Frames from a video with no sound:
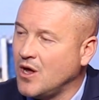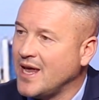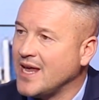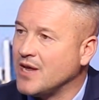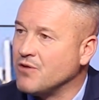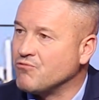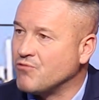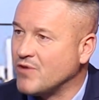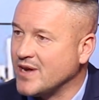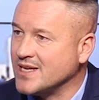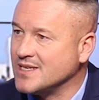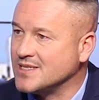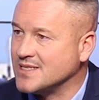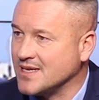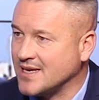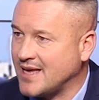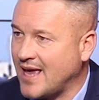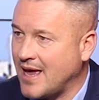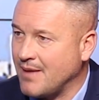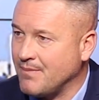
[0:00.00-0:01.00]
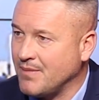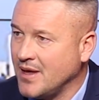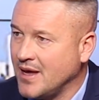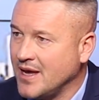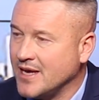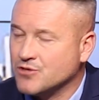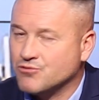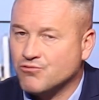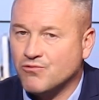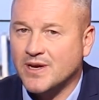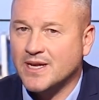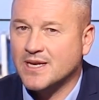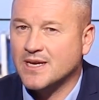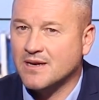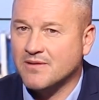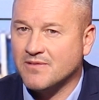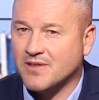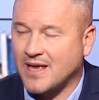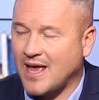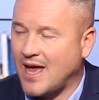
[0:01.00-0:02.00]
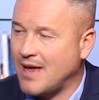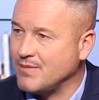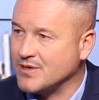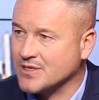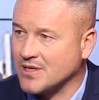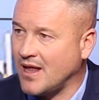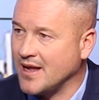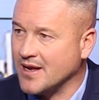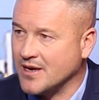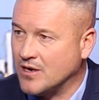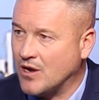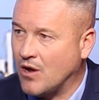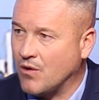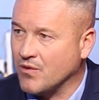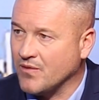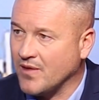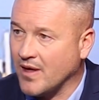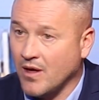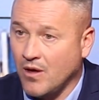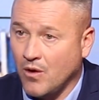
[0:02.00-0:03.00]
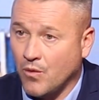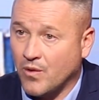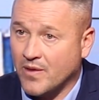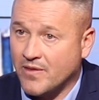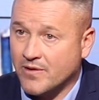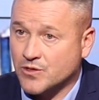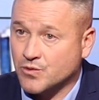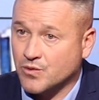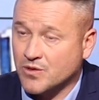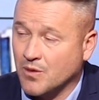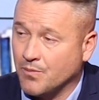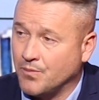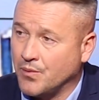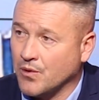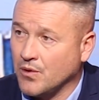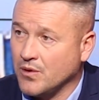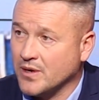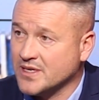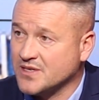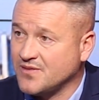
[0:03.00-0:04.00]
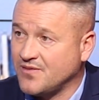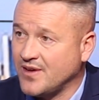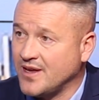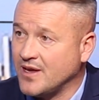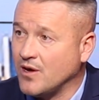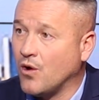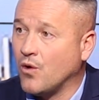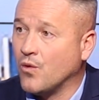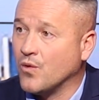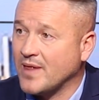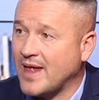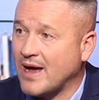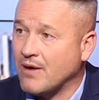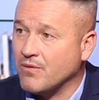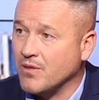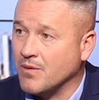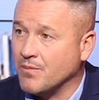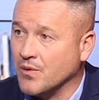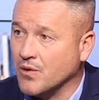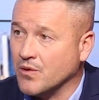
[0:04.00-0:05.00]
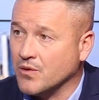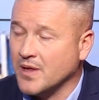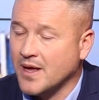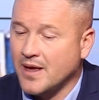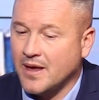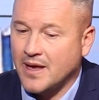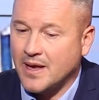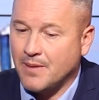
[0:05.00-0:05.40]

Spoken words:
He reads the game. His reading of the game is like no other, whether it's with the ball at his feet or without the ball.